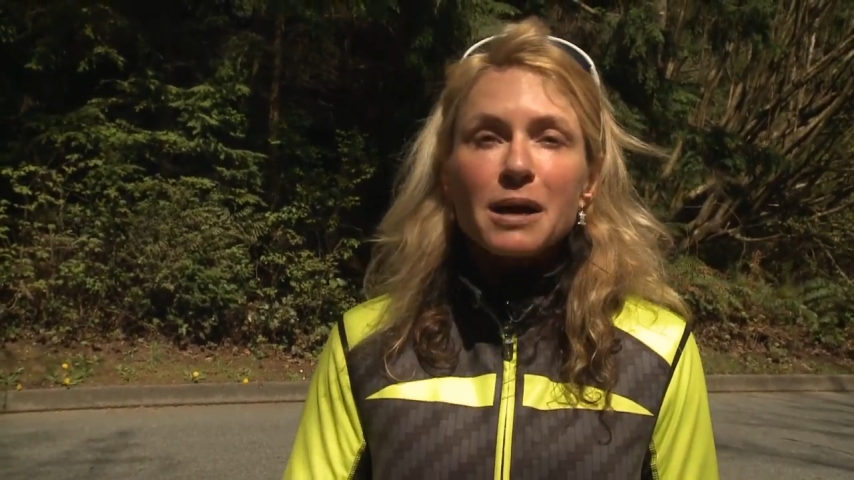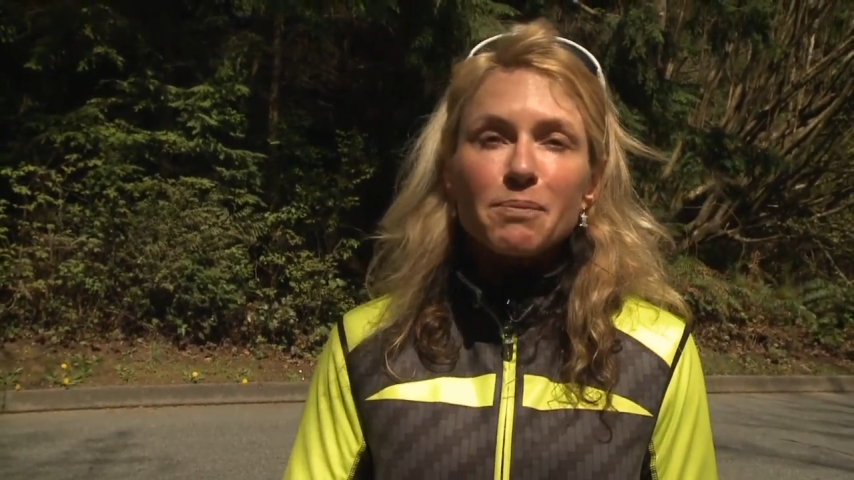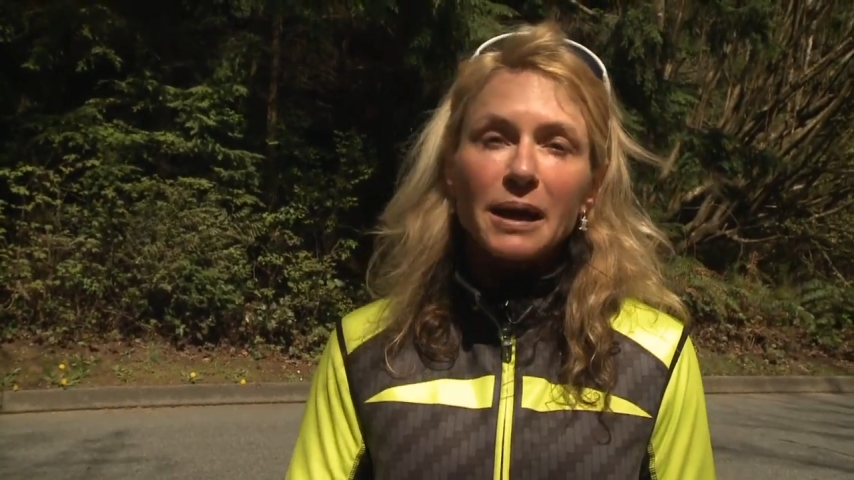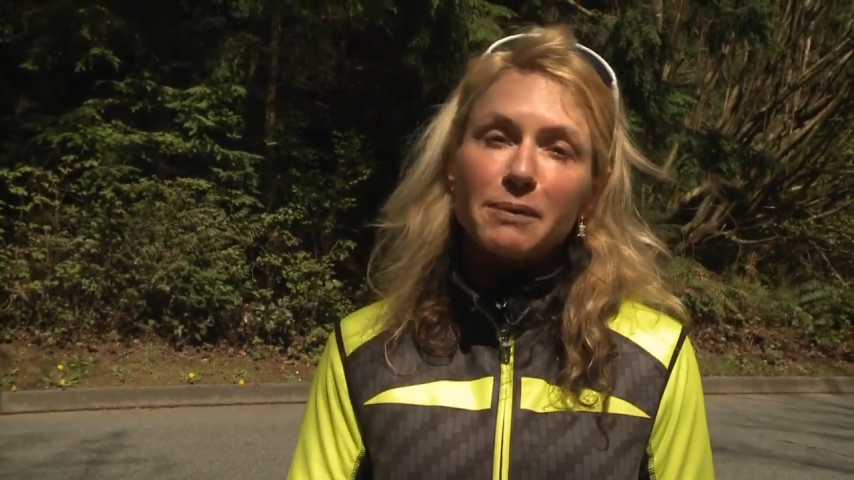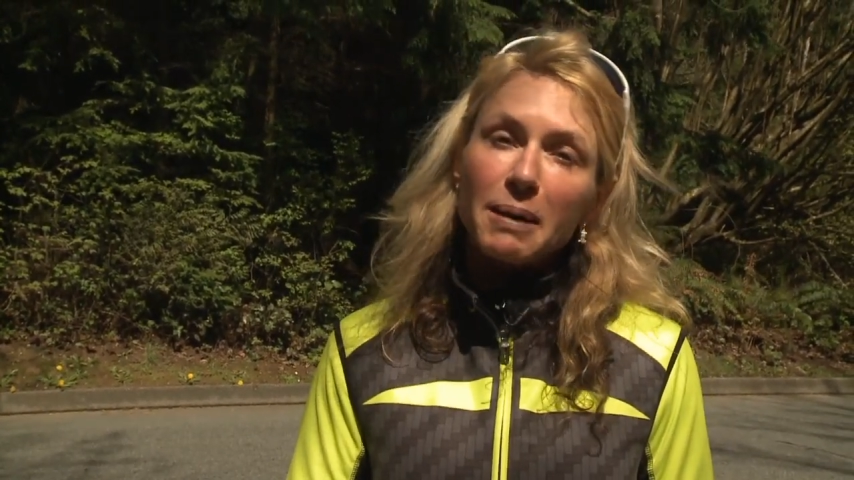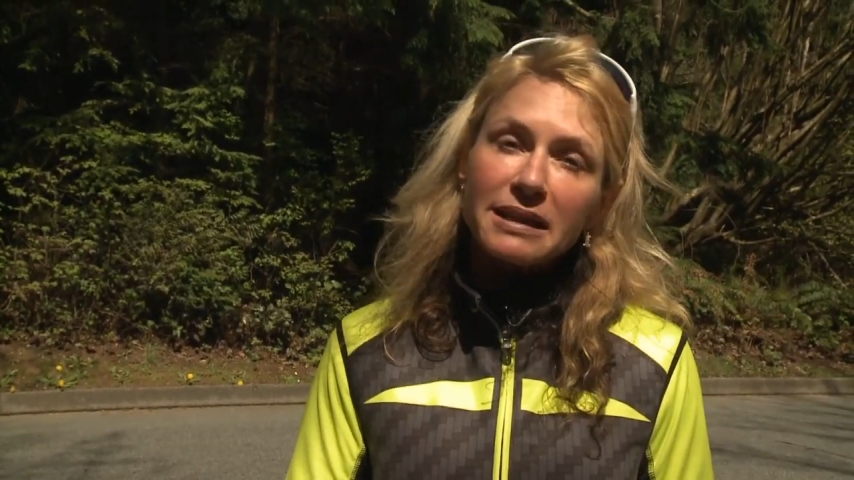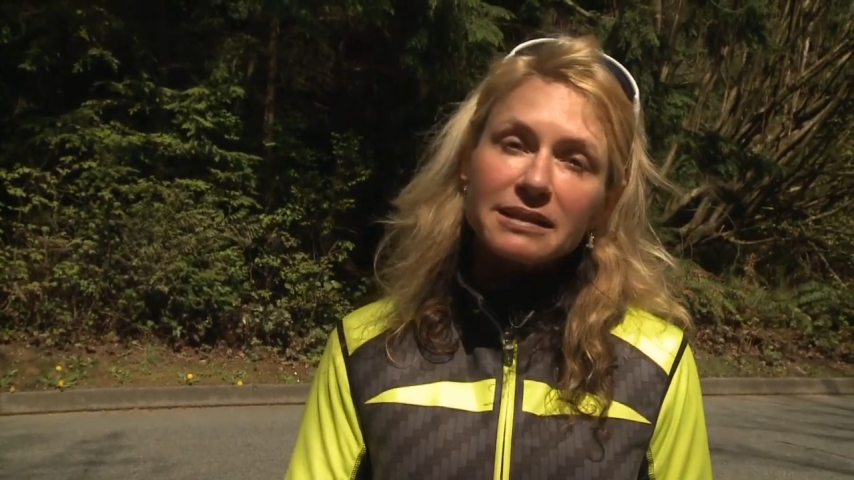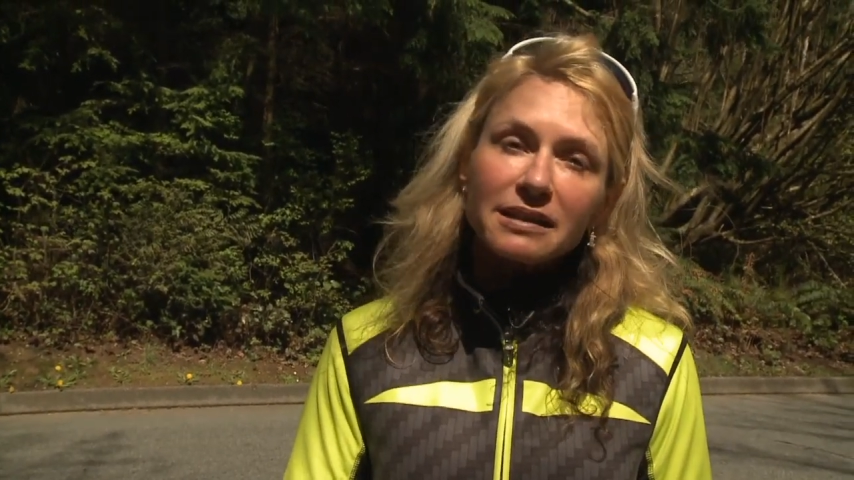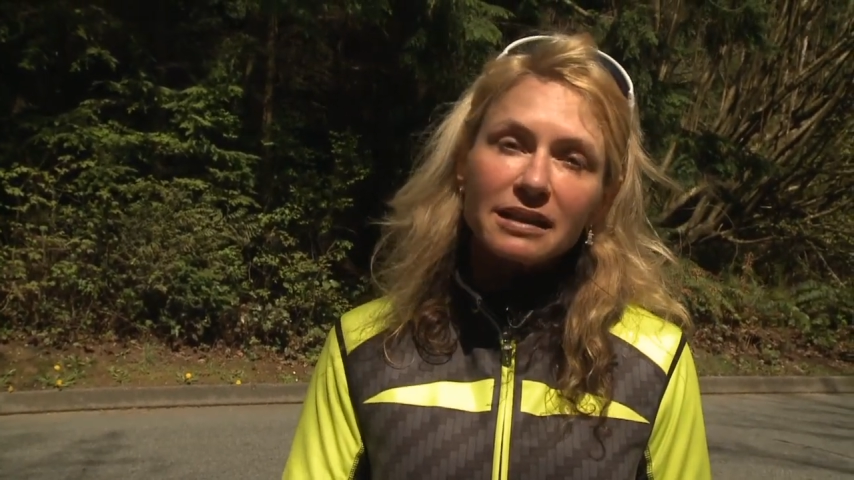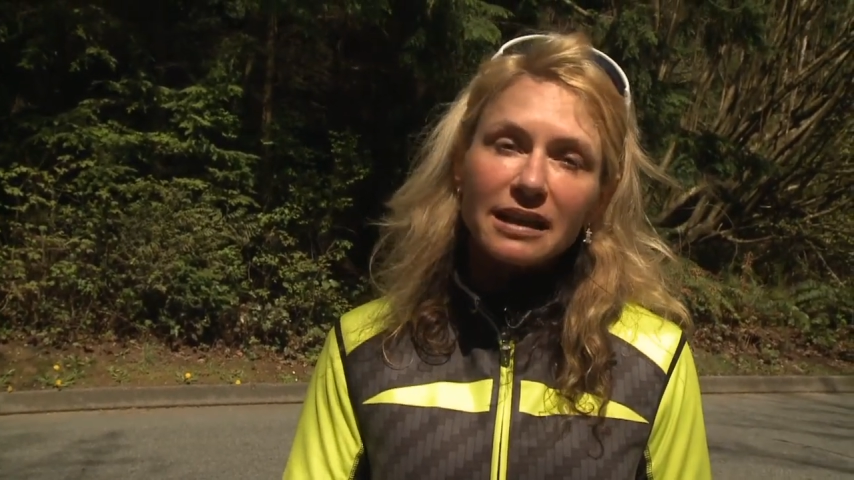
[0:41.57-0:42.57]
But
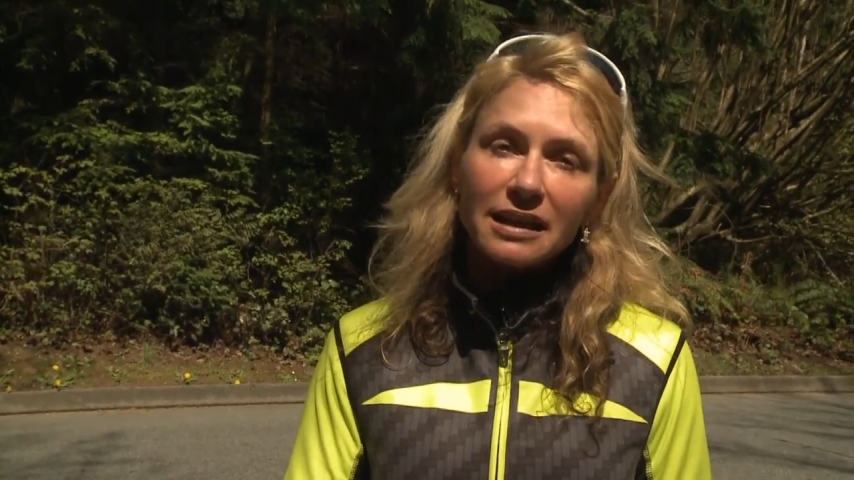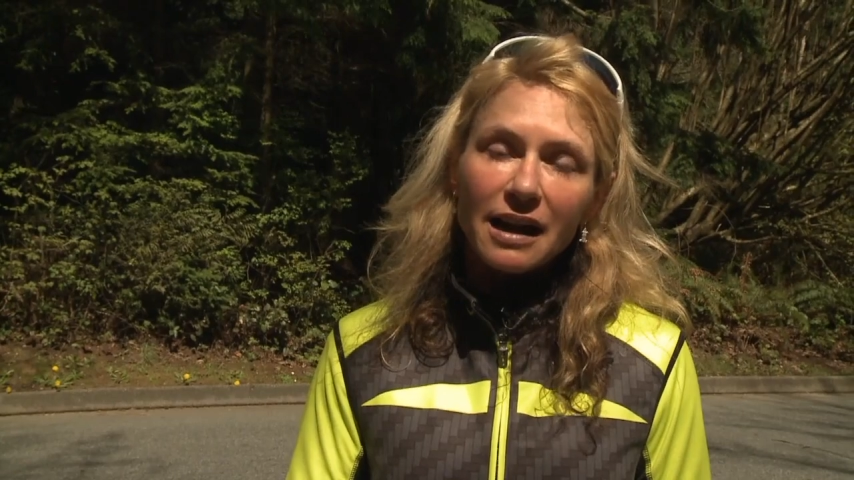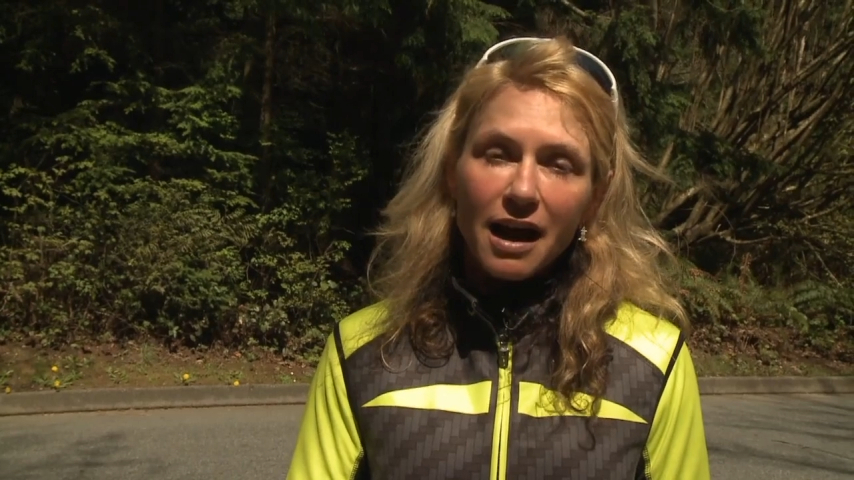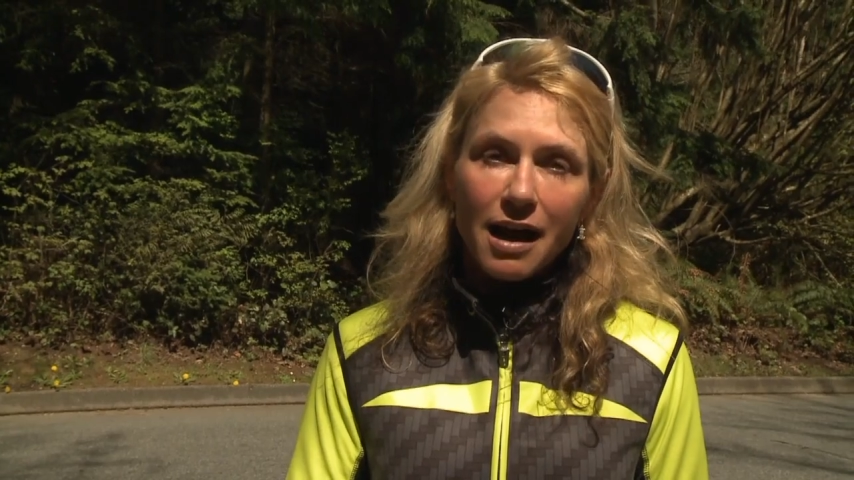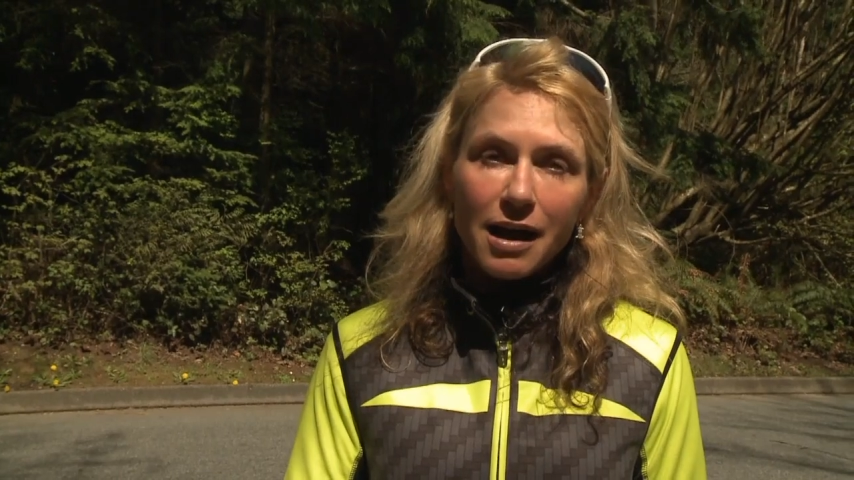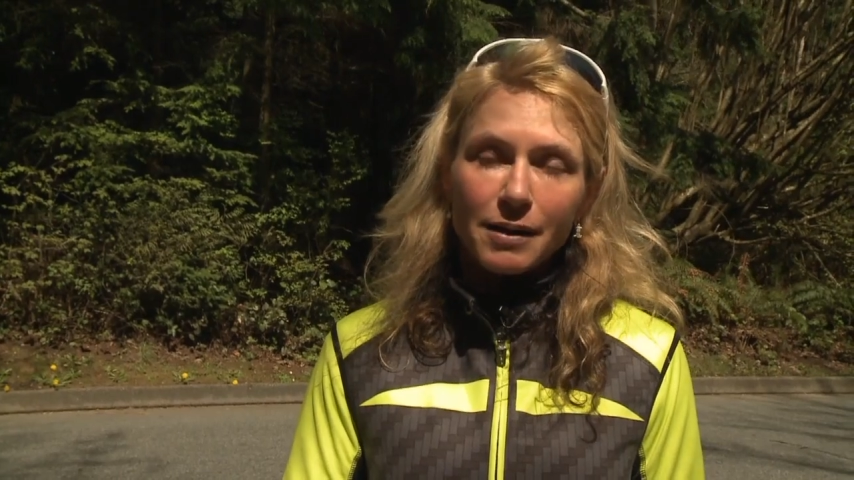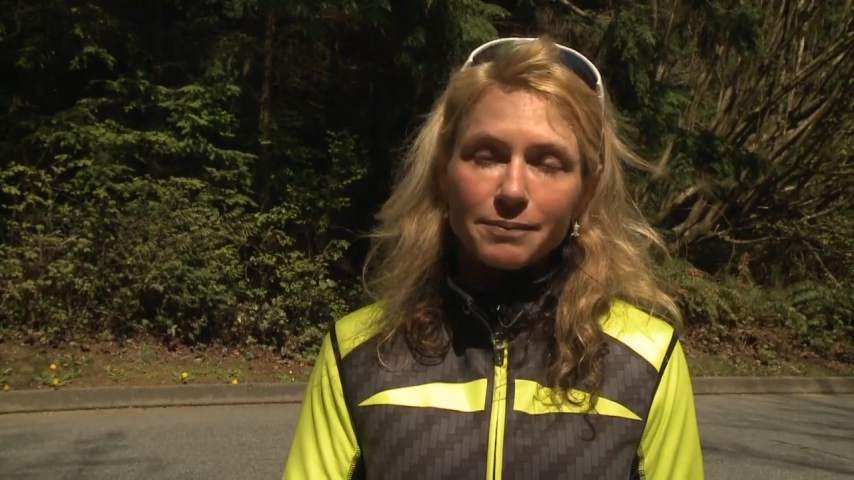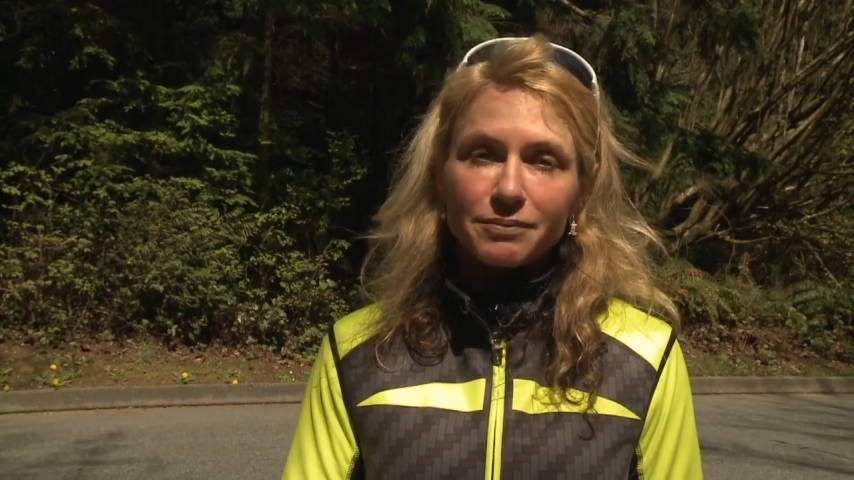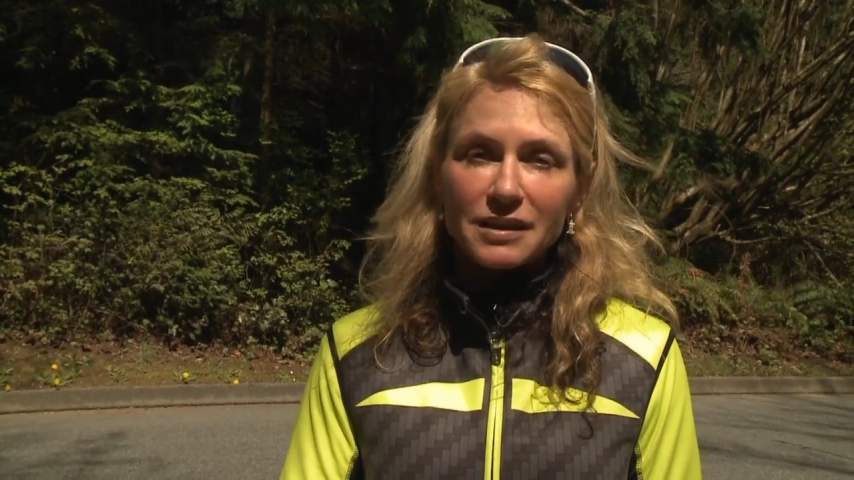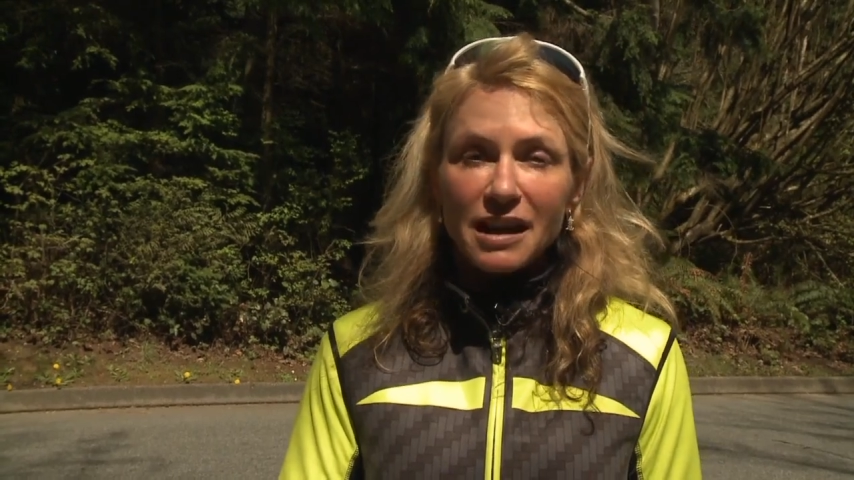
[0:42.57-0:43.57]
basically
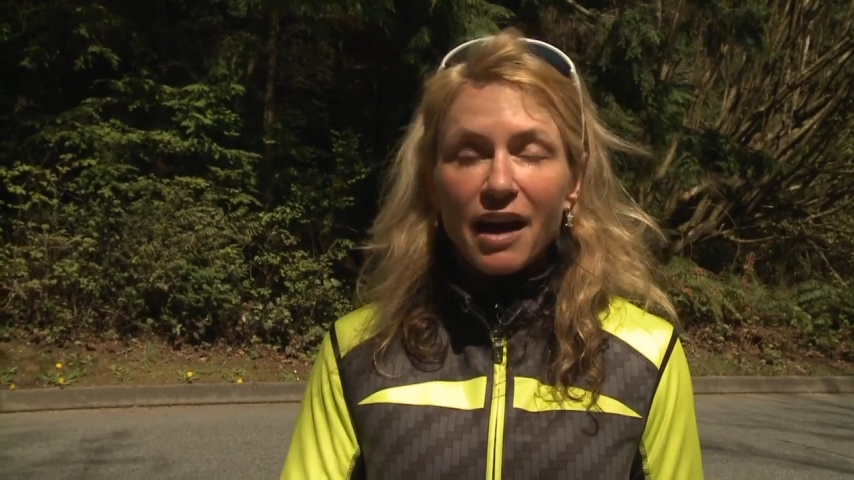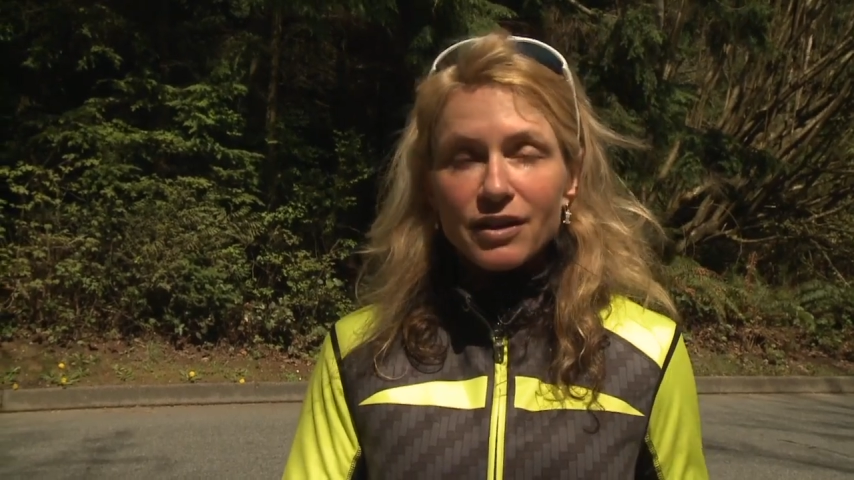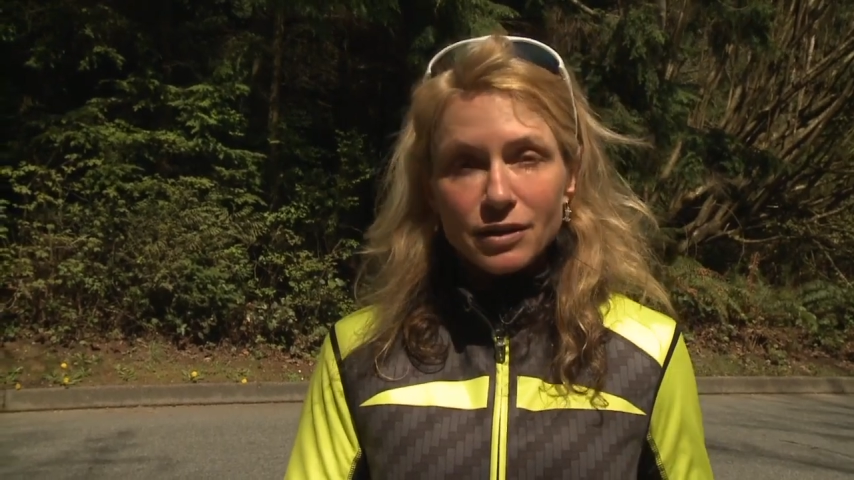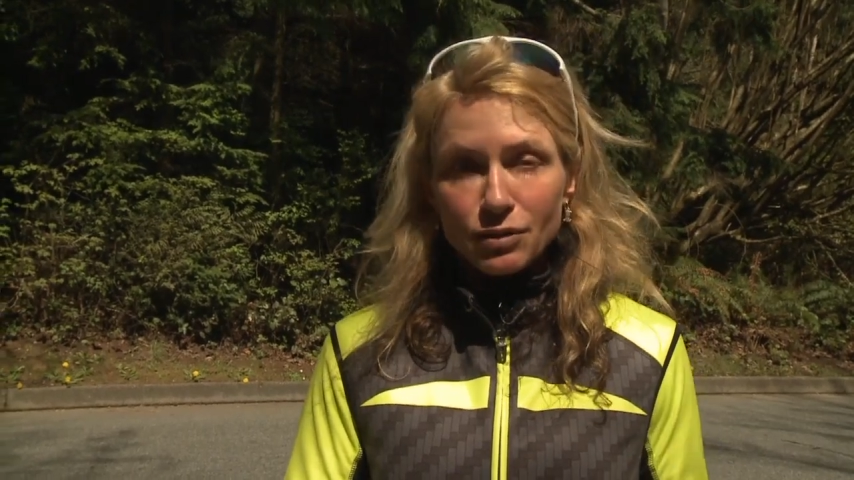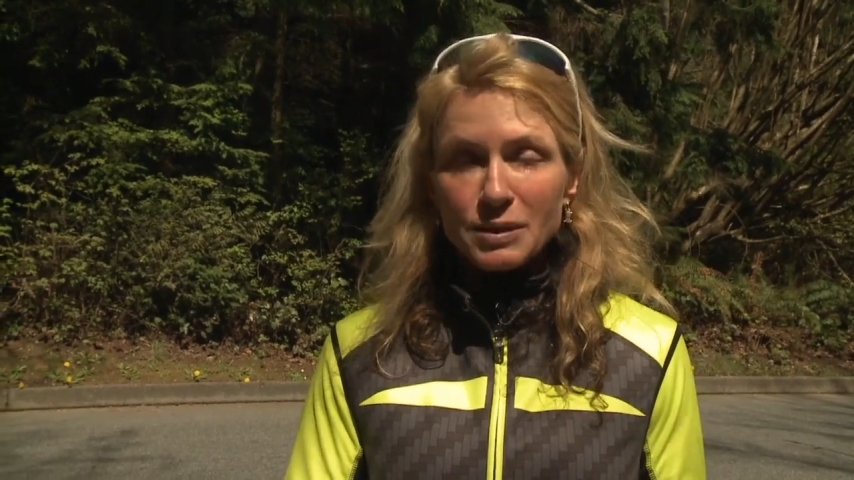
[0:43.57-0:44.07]
the